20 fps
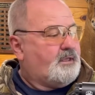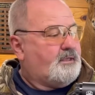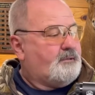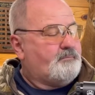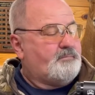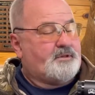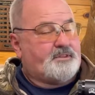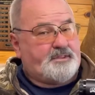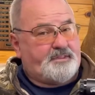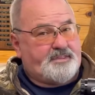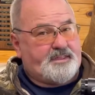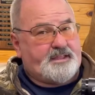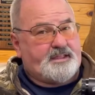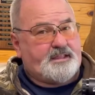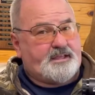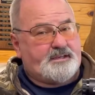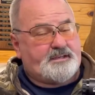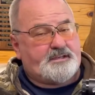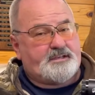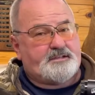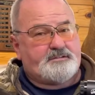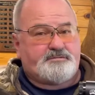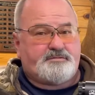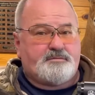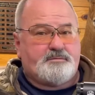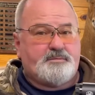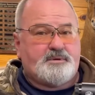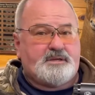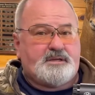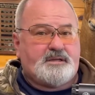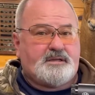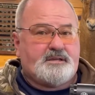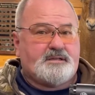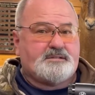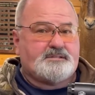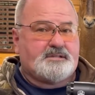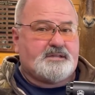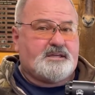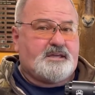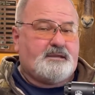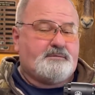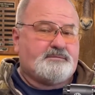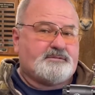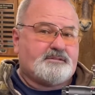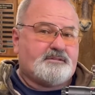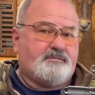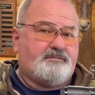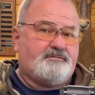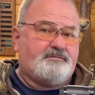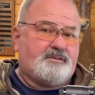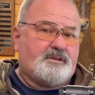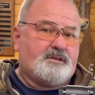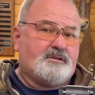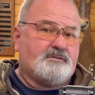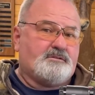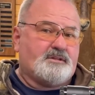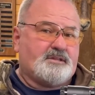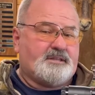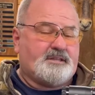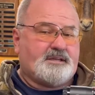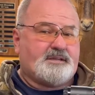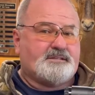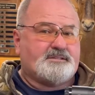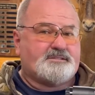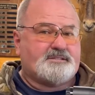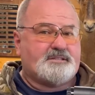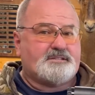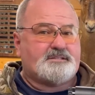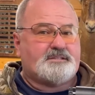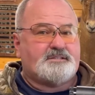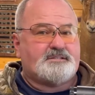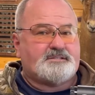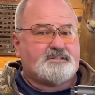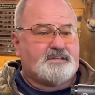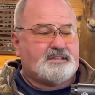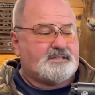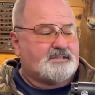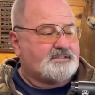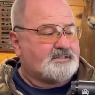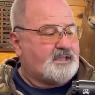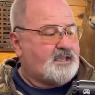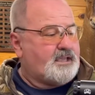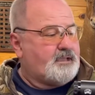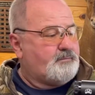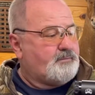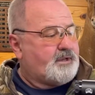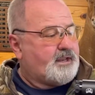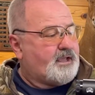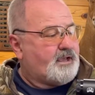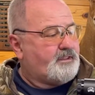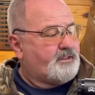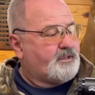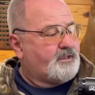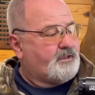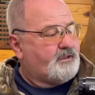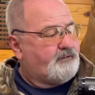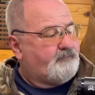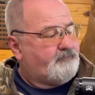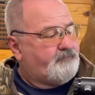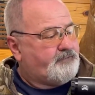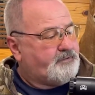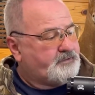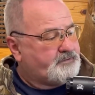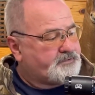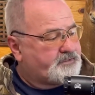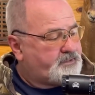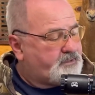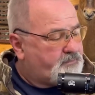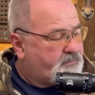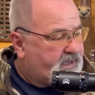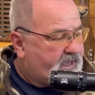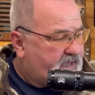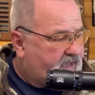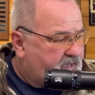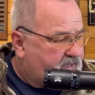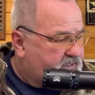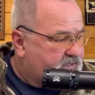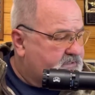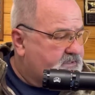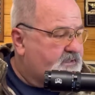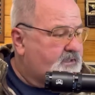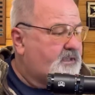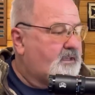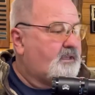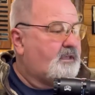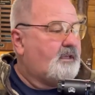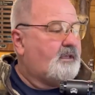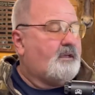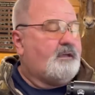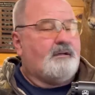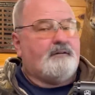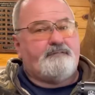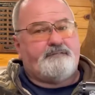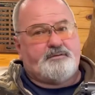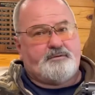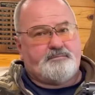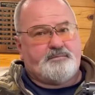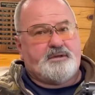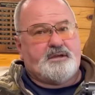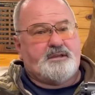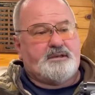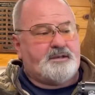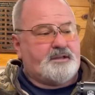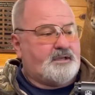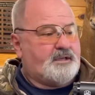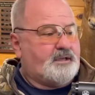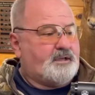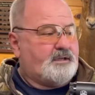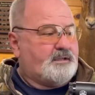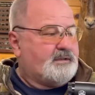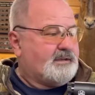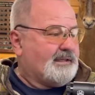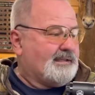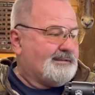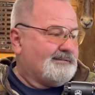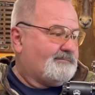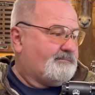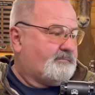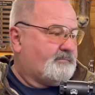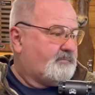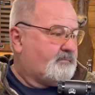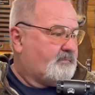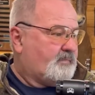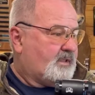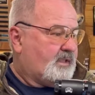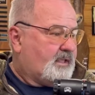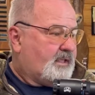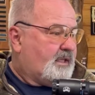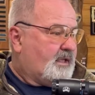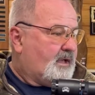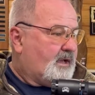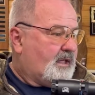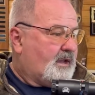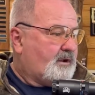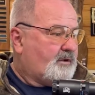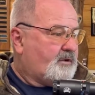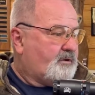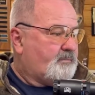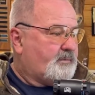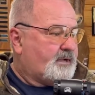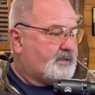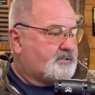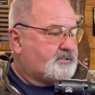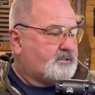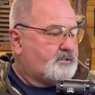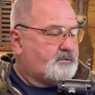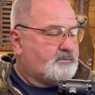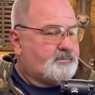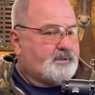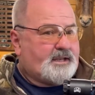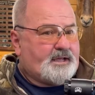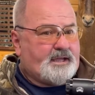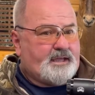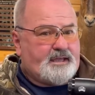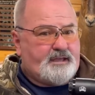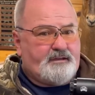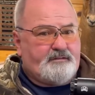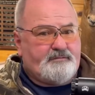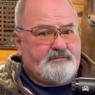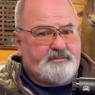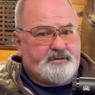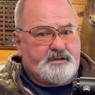But the thing that does for me is it keeps the feel and the consistency the same, and how the gun feels in the bags from gun to gun. And I don't know about you, but I have